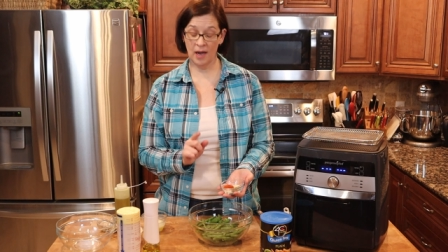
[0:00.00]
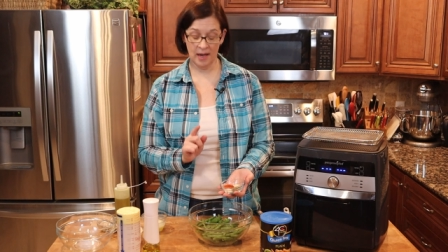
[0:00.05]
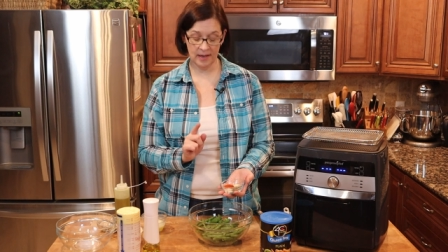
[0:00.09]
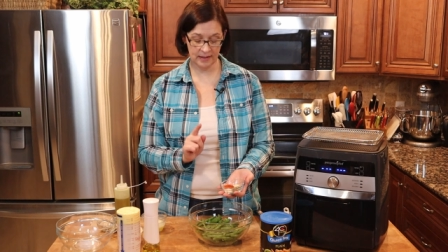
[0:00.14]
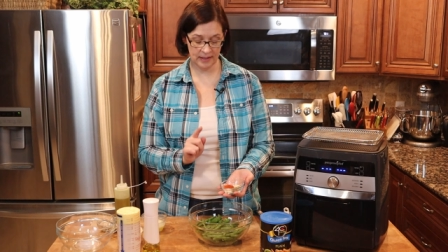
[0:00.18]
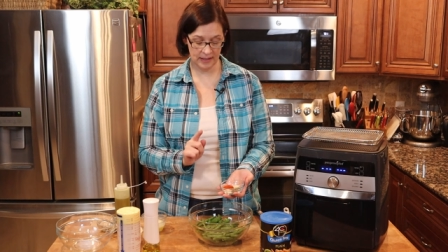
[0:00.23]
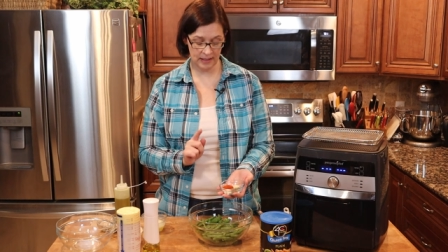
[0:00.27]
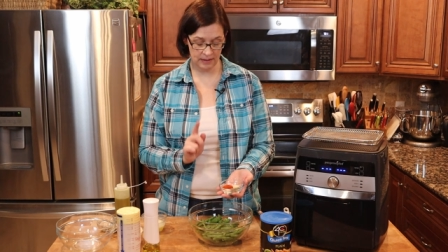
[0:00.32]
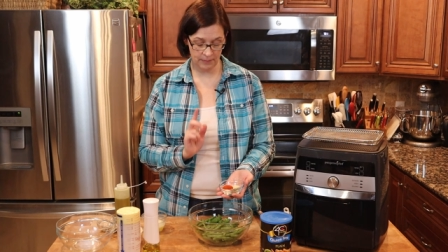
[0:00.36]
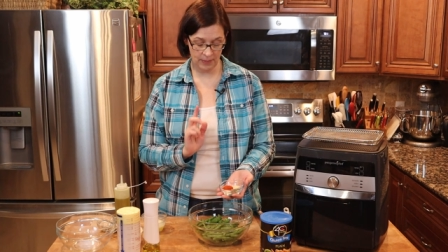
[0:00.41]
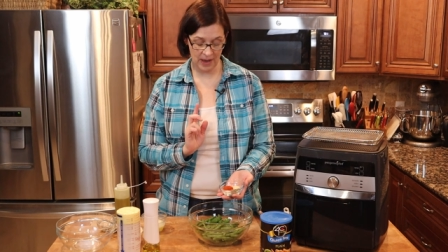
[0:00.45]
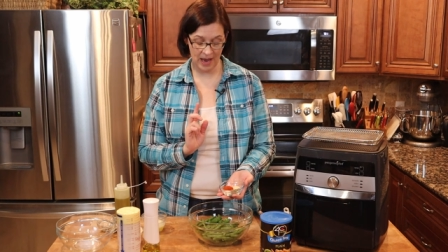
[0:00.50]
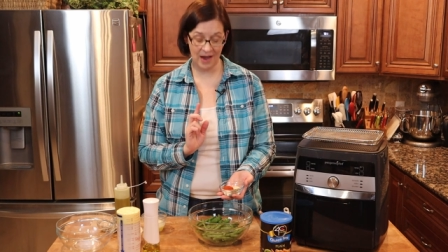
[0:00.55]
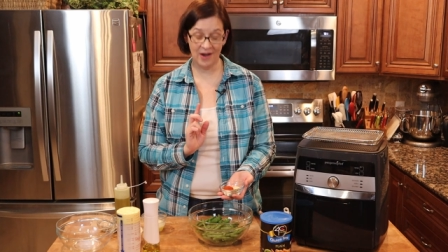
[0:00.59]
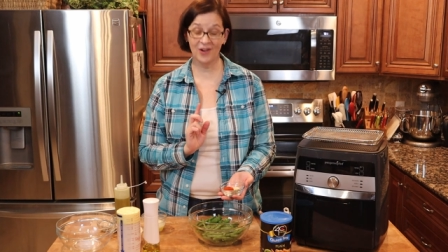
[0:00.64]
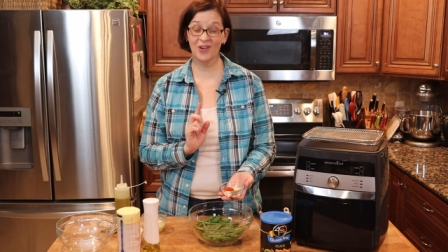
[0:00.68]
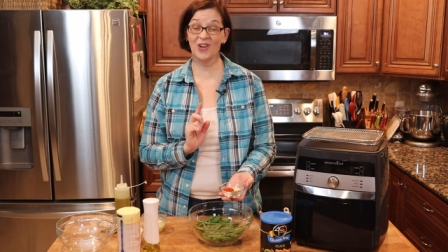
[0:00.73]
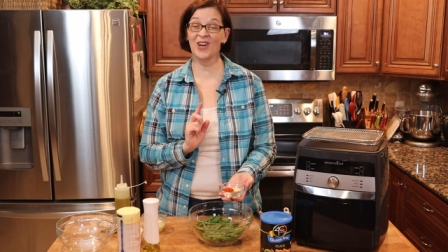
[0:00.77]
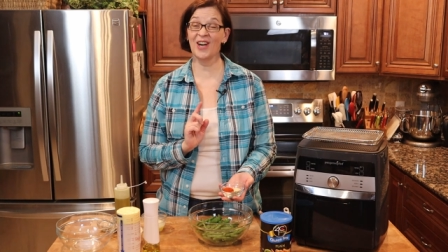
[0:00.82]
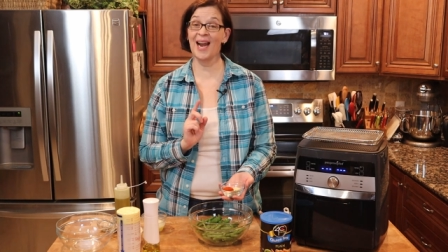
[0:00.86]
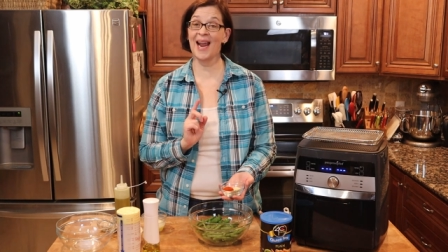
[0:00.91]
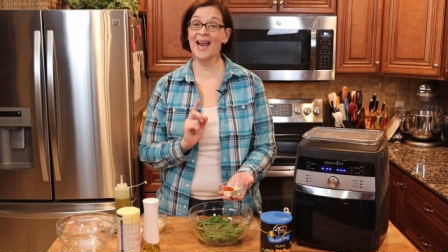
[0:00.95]
onion
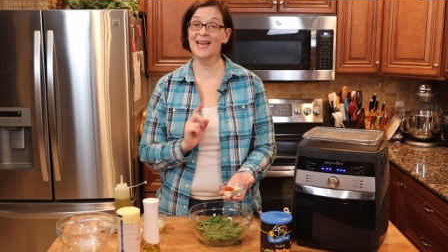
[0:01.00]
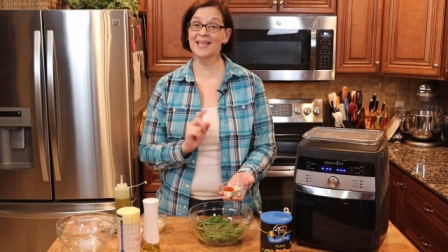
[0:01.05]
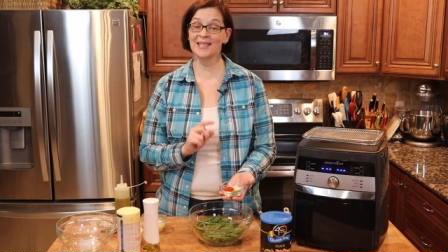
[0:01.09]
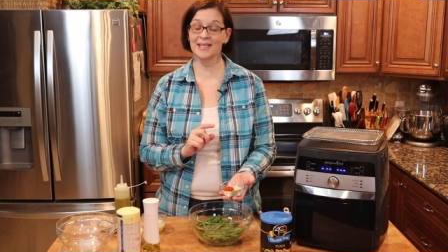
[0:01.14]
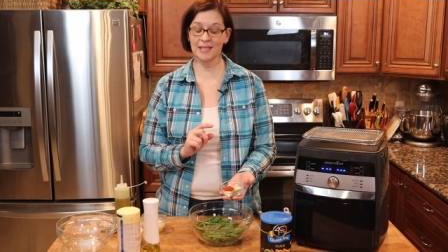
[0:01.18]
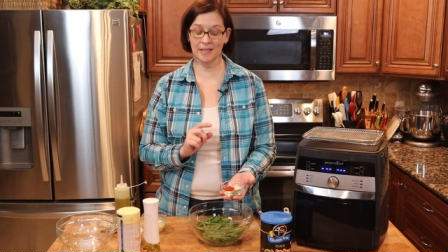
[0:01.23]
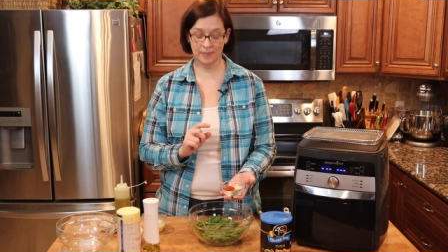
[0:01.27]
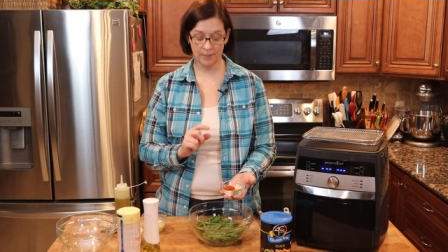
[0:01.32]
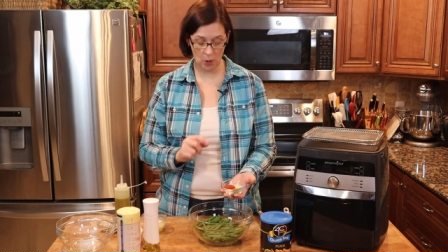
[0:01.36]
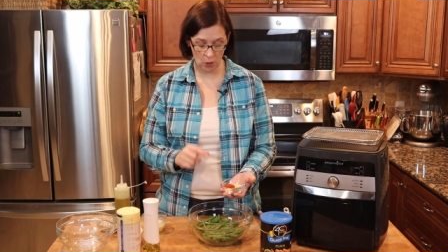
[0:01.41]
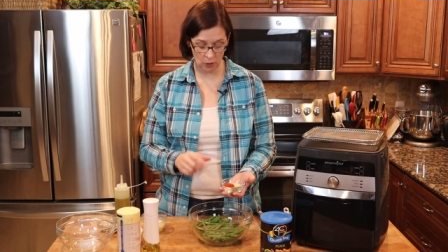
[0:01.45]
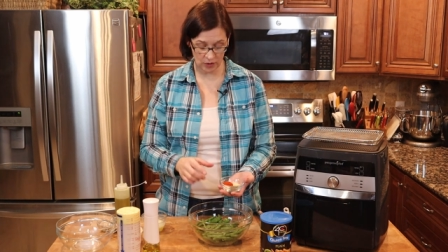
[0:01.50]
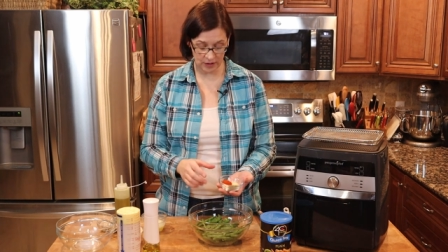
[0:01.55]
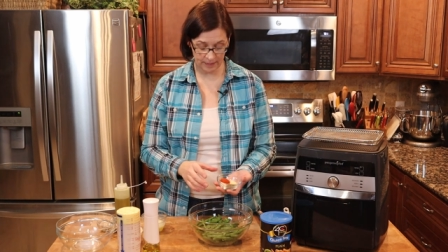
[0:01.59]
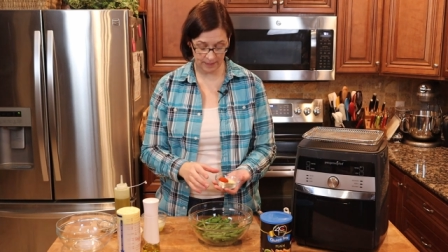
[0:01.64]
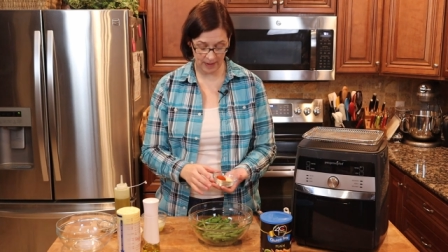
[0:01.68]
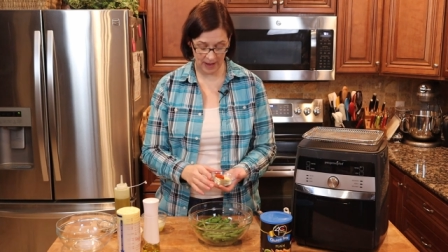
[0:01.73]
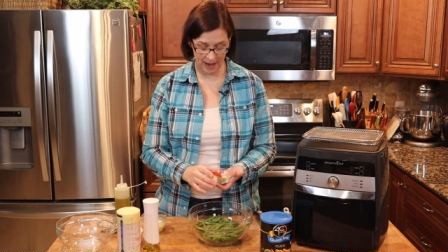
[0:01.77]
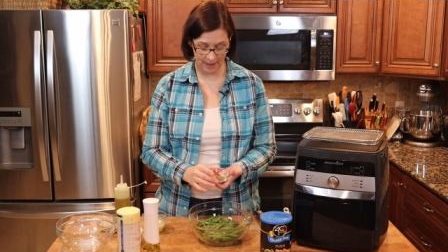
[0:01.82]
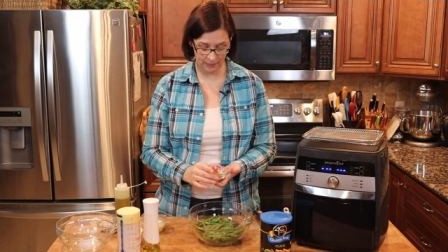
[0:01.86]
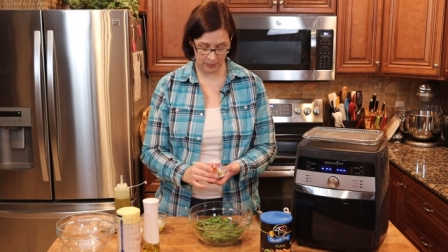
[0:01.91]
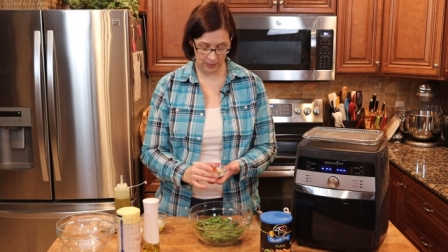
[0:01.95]
powder, and smoked
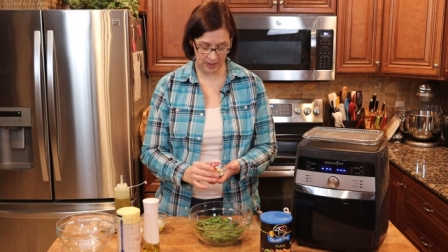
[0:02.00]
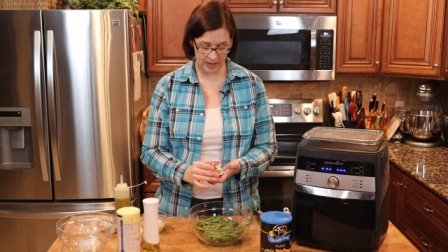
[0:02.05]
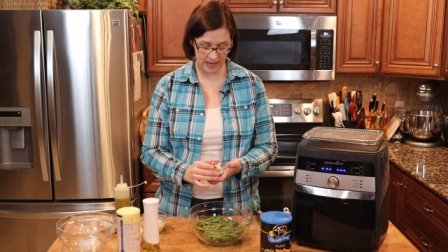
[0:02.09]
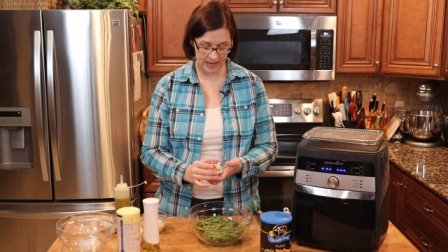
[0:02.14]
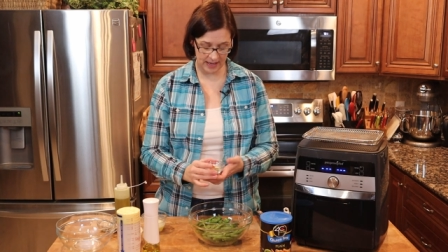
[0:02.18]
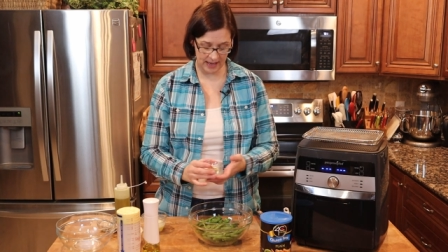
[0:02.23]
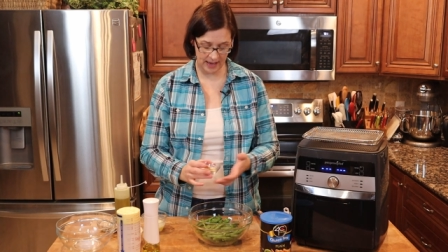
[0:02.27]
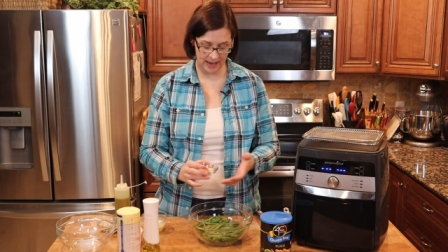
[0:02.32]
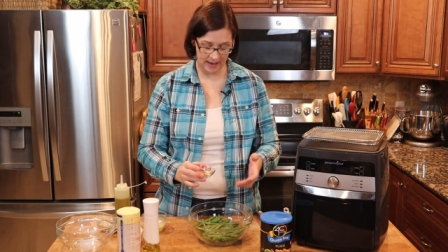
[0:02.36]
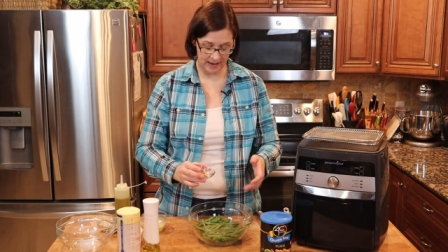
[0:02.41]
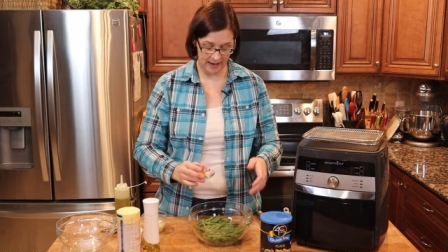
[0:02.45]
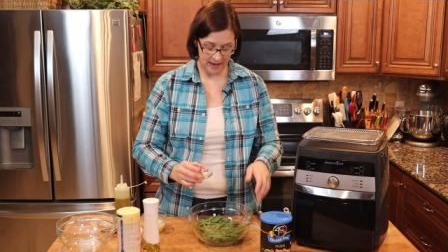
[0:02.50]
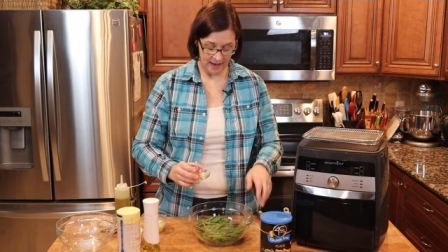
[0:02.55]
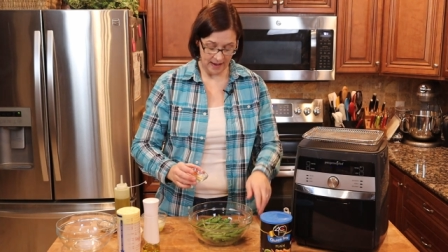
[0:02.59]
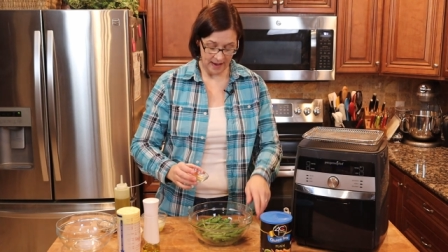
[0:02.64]
paprika.